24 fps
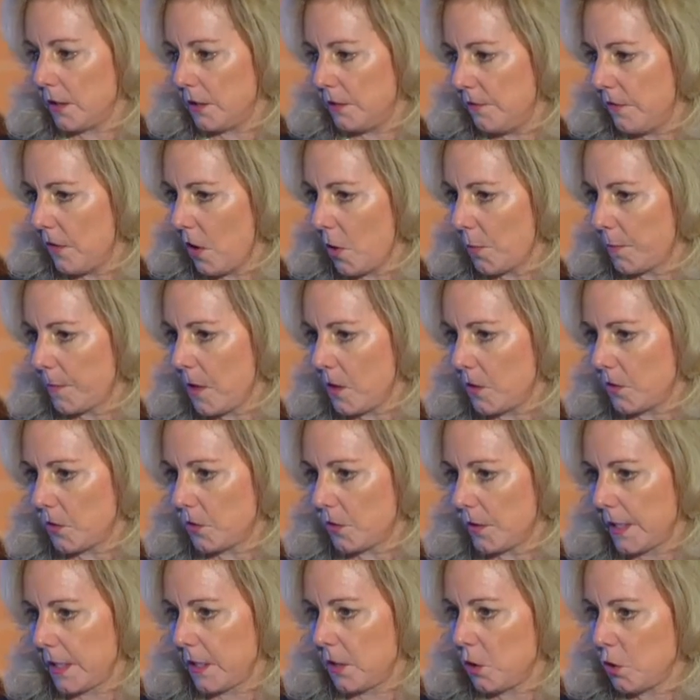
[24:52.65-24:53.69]
a developed
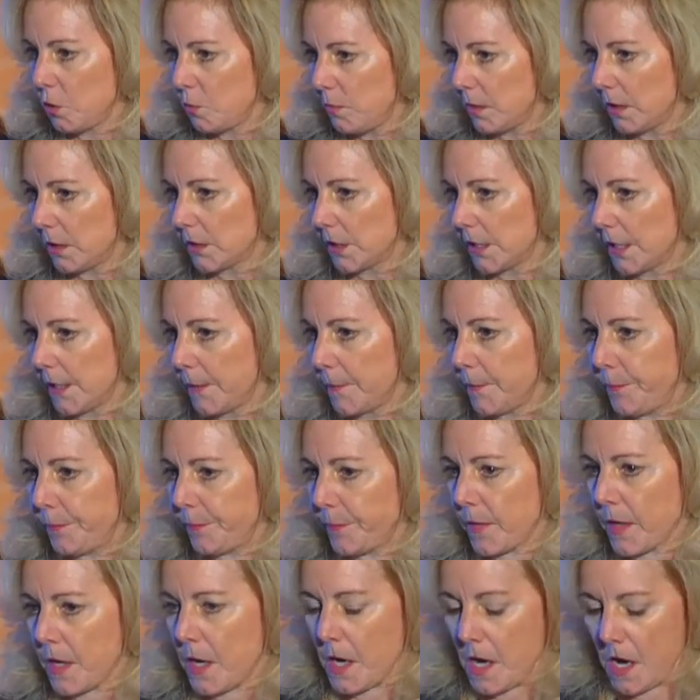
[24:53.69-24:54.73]
country, new building,
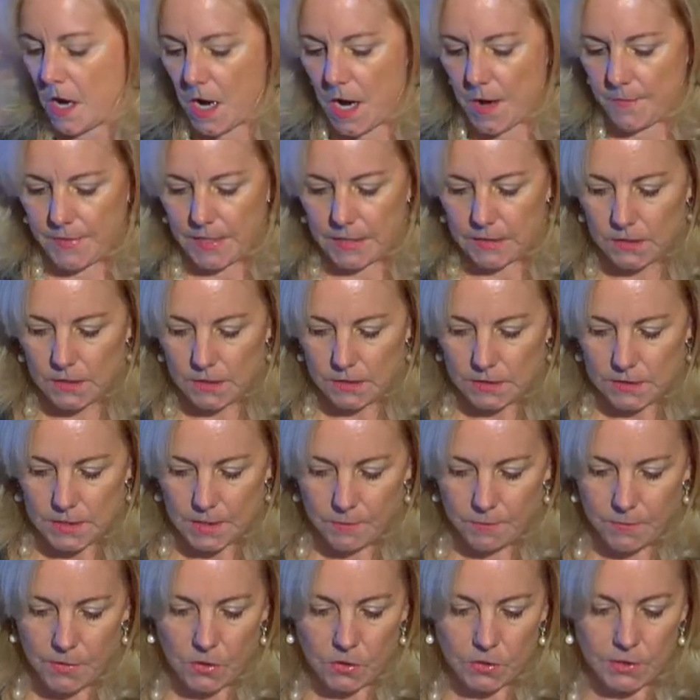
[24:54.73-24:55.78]

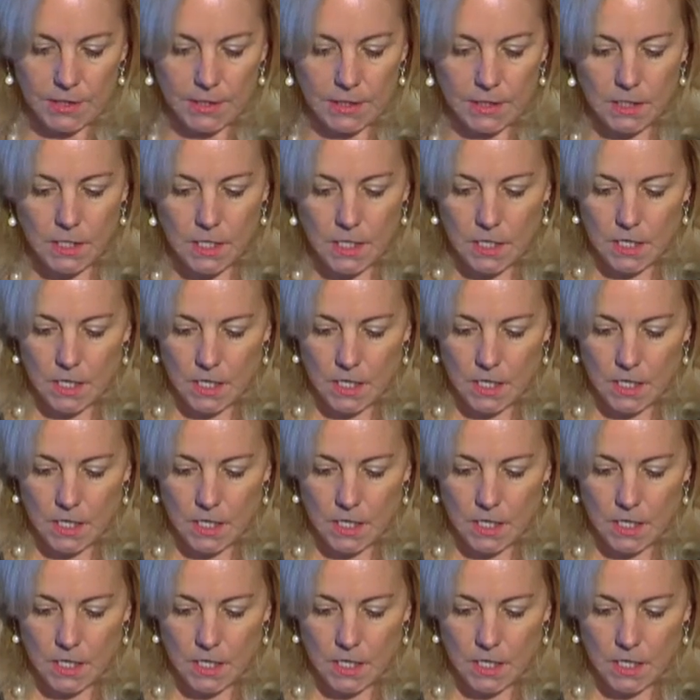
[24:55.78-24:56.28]
existing building.